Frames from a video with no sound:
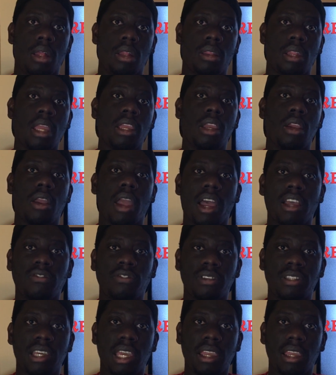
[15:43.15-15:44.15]
Thank you guys
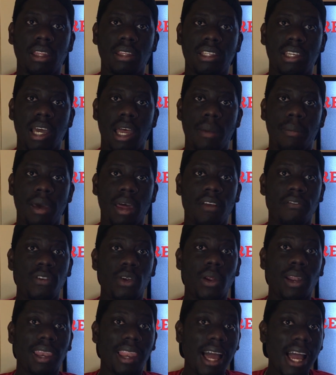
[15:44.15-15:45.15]
for taking time out of
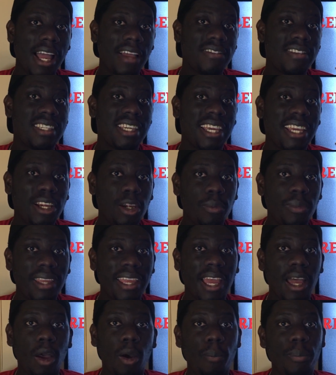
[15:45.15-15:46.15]
your lives to hear
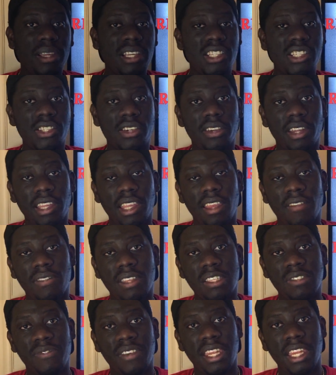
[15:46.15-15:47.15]
me out. Be sure to give
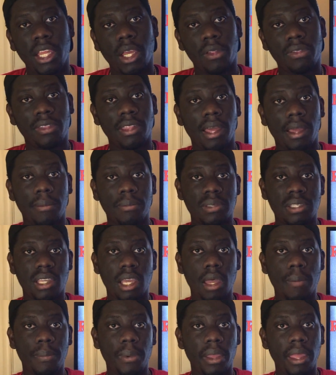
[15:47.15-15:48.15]
this video a thumbs
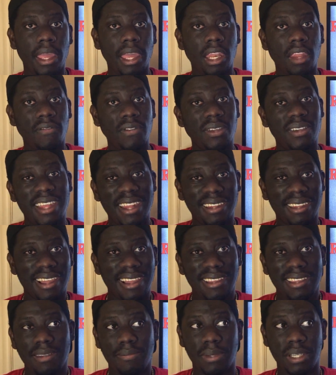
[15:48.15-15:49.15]
up. And if you didn't
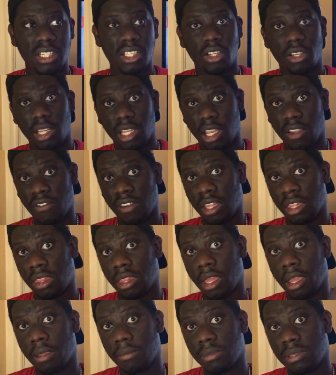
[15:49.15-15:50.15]
like it, be sure to give it a
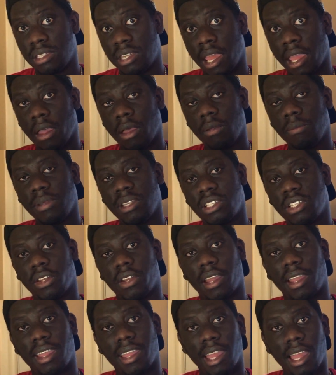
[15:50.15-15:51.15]
thumbs down. Be sure
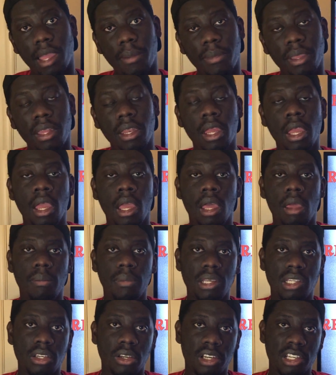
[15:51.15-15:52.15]
to comment.
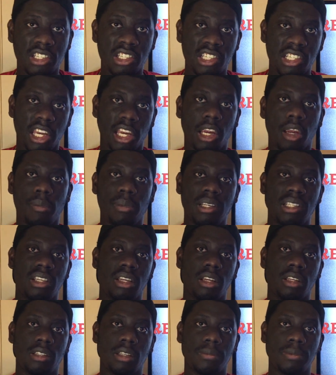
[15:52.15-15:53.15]
Be sure to share. Be
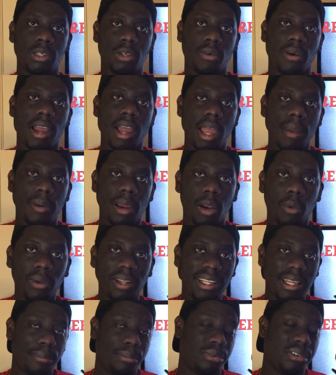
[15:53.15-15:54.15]
sure to subscribe. I
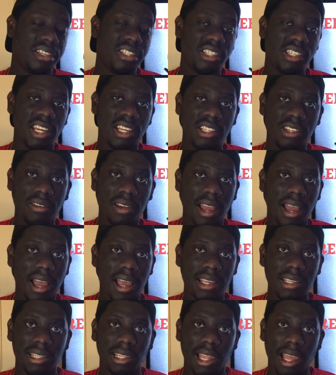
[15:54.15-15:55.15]
really appreciate you
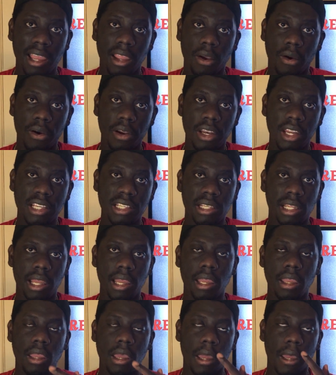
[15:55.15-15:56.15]
guys, like or dislike.